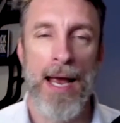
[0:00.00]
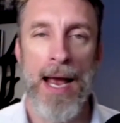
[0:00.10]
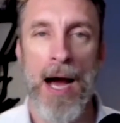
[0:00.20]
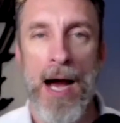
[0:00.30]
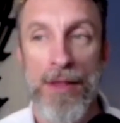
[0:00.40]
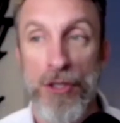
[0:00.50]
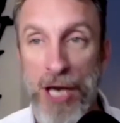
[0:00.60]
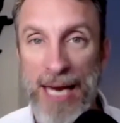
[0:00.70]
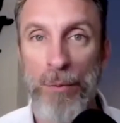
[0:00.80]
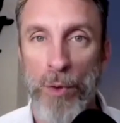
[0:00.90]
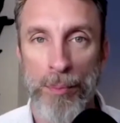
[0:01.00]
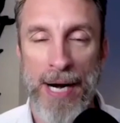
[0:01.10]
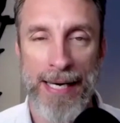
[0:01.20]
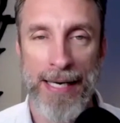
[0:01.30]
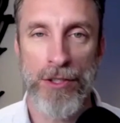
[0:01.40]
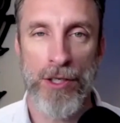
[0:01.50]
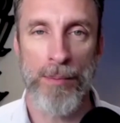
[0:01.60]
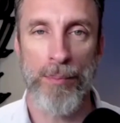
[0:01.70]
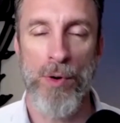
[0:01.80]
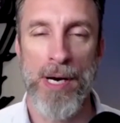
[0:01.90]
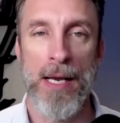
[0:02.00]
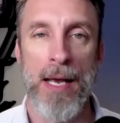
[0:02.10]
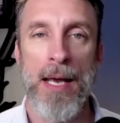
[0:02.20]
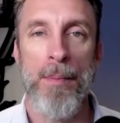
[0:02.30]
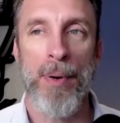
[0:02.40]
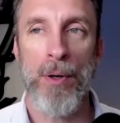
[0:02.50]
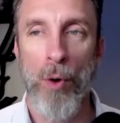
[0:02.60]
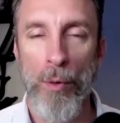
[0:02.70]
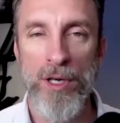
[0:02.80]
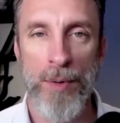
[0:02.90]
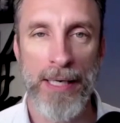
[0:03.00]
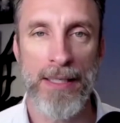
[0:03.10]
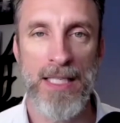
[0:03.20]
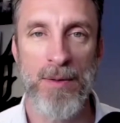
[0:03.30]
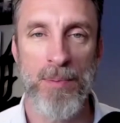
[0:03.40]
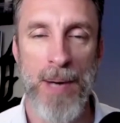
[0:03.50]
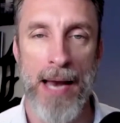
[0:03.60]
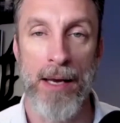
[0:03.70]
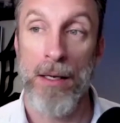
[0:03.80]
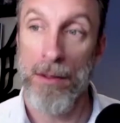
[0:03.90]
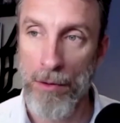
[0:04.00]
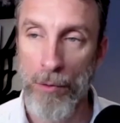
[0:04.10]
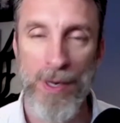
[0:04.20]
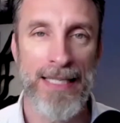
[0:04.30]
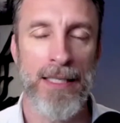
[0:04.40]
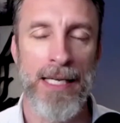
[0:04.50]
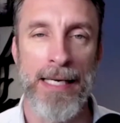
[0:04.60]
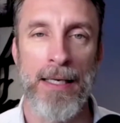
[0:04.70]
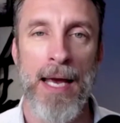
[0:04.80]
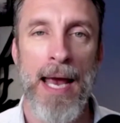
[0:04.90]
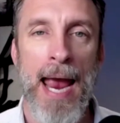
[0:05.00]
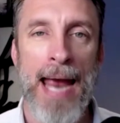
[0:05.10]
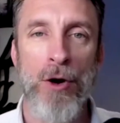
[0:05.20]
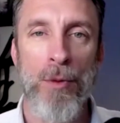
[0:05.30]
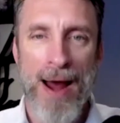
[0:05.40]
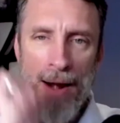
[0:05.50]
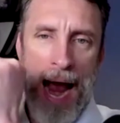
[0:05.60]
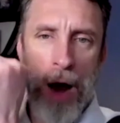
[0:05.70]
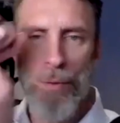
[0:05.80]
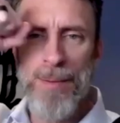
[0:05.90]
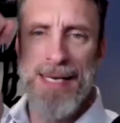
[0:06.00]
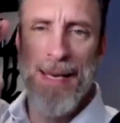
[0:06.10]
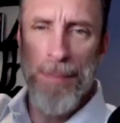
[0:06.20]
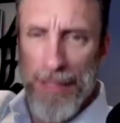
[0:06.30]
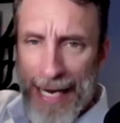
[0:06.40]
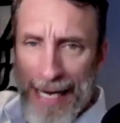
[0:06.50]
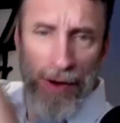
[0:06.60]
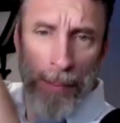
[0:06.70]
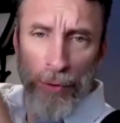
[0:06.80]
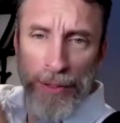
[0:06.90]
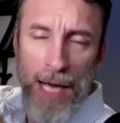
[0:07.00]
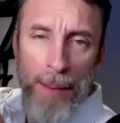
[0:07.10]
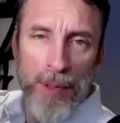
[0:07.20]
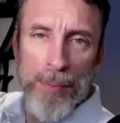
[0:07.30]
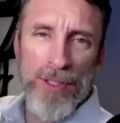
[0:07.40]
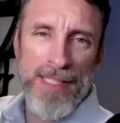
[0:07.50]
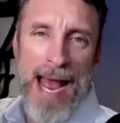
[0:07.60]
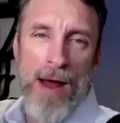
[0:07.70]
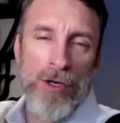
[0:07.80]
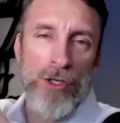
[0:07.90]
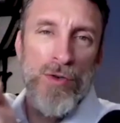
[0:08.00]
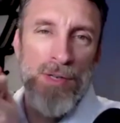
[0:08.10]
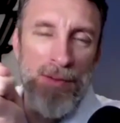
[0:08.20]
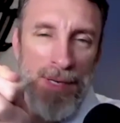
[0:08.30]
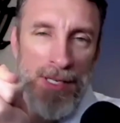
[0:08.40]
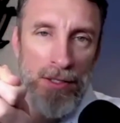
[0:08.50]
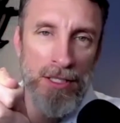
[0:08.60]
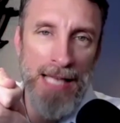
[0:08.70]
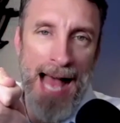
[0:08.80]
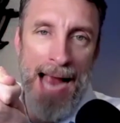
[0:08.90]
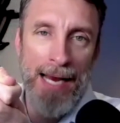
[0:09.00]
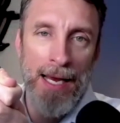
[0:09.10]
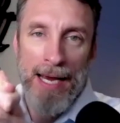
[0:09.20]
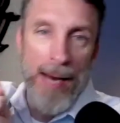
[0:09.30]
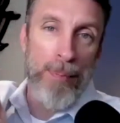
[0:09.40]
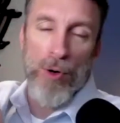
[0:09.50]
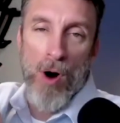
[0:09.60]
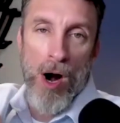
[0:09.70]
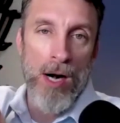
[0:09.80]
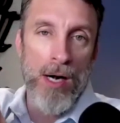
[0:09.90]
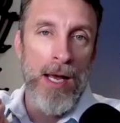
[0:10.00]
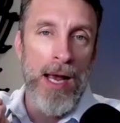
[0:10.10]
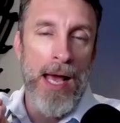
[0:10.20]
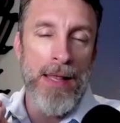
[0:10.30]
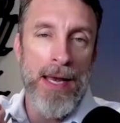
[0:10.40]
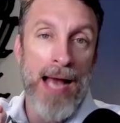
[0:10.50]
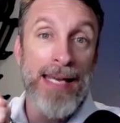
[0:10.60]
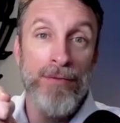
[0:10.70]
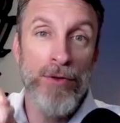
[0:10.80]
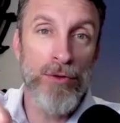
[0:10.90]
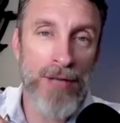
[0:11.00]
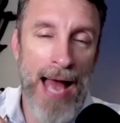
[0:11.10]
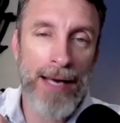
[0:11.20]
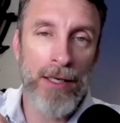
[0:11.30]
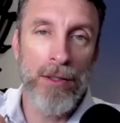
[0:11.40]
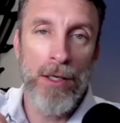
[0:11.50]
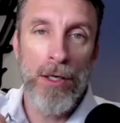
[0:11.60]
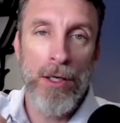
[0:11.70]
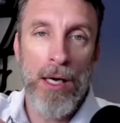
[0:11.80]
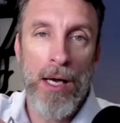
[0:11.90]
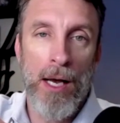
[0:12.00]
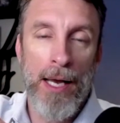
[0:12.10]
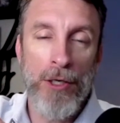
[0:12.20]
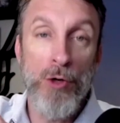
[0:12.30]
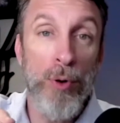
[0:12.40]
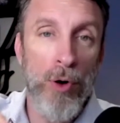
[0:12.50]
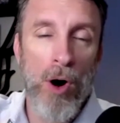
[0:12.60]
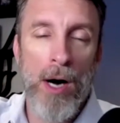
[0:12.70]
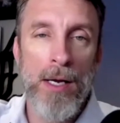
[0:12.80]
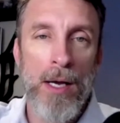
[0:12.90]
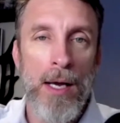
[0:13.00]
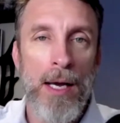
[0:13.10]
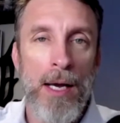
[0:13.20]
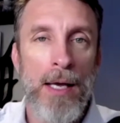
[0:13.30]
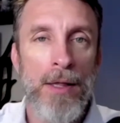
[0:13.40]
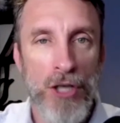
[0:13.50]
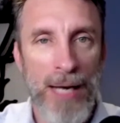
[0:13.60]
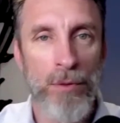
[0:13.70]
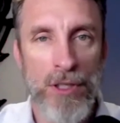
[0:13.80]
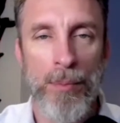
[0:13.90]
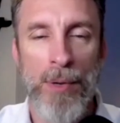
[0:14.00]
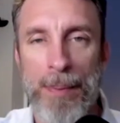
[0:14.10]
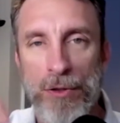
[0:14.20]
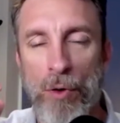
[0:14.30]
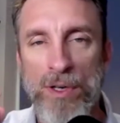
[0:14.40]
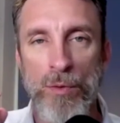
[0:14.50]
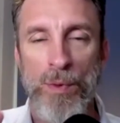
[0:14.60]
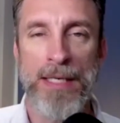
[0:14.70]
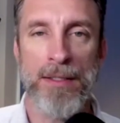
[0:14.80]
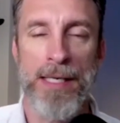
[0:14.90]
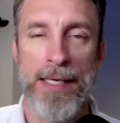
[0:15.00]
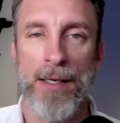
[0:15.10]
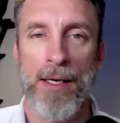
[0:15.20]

uh, the chain will break at a certain point. But it'll always break in the same spot, the weakest link. And no matter how we manipulate, if I'm pulling up and you're pulling down, or you give me a little slack and I pull hard, and then I give you slack and, uh, and you pull hard, the chain will still break, but it's always the weakest link.